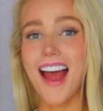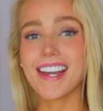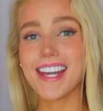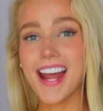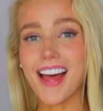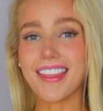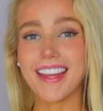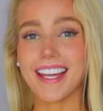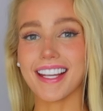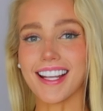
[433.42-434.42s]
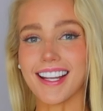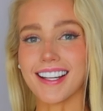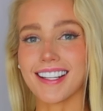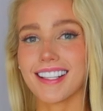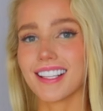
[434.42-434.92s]
Nothing!
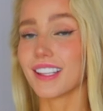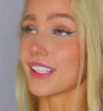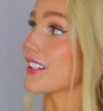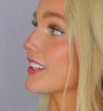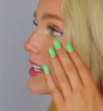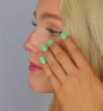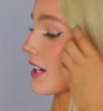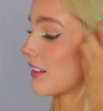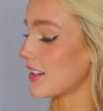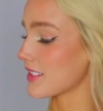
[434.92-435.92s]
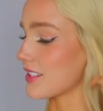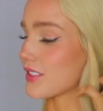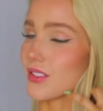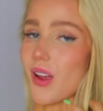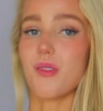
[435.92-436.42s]
Literally, my closet
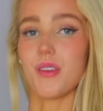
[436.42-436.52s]
is so